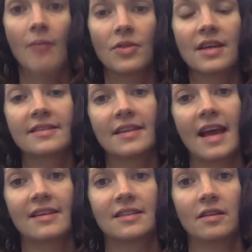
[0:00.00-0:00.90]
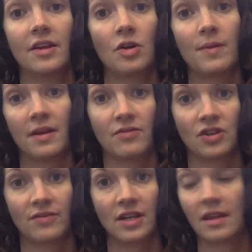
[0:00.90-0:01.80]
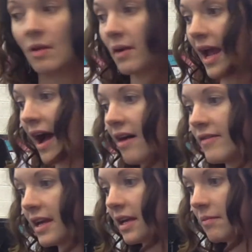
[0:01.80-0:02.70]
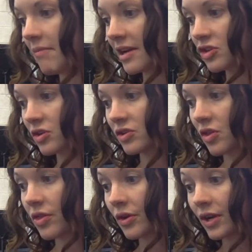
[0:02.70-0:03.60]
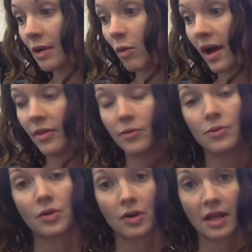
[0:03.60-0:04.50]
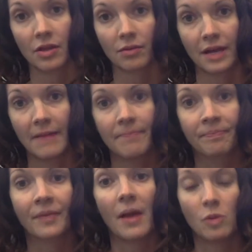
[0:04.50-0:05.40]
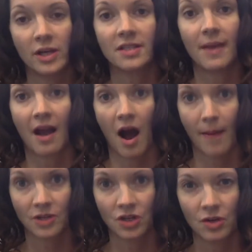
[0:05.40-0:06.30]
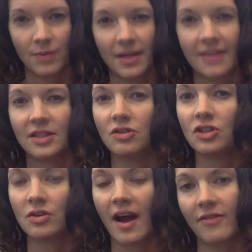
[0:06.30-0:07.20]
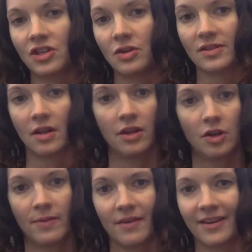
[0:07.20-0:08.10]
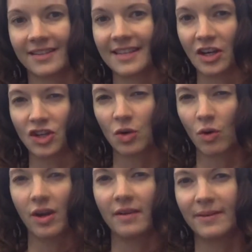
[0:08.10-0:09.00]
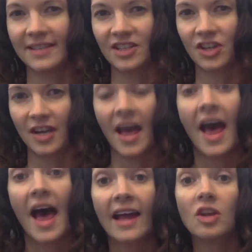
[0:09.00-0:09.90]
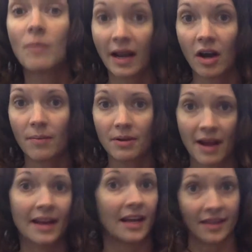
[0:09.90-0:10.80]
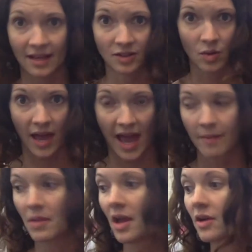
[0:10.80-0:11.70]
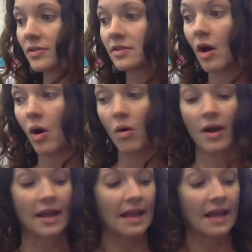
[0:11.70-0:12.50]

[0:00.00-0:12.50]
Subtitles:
This next little bit of shifting that we have in measures 31 through 33, I'm going to make optional because you do have to use a little bit of extension work in position, and you might not be ready, and that's okay. So